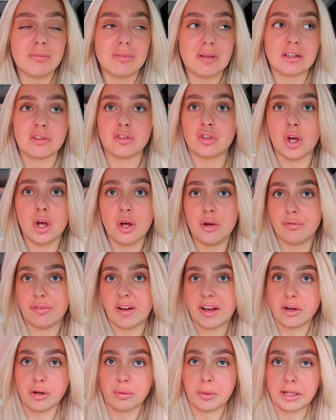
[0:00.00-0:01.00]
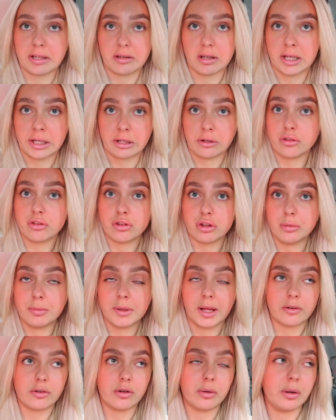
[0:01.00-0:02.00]
his girlfriend, who I assume
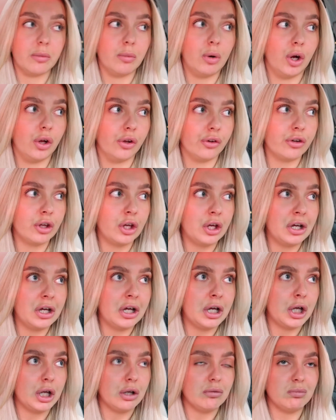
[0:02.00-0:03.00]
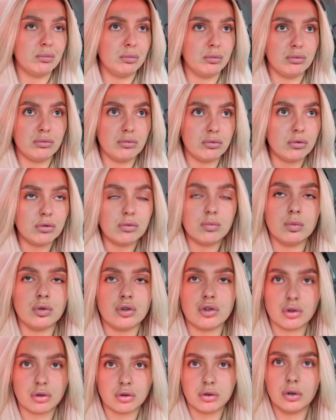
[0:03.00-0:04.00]
that's who it was
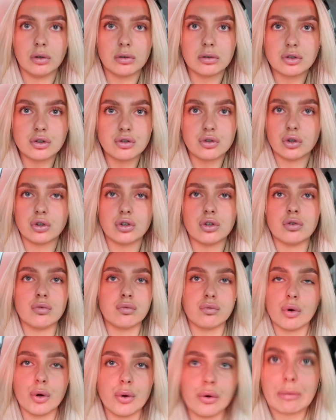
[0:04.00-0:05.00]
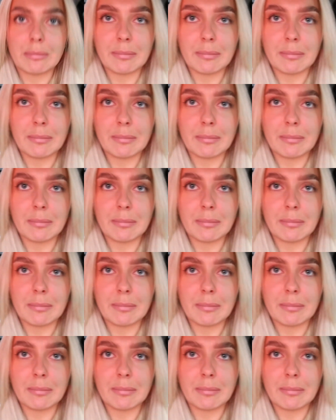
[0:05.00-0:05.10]
just looked just as rude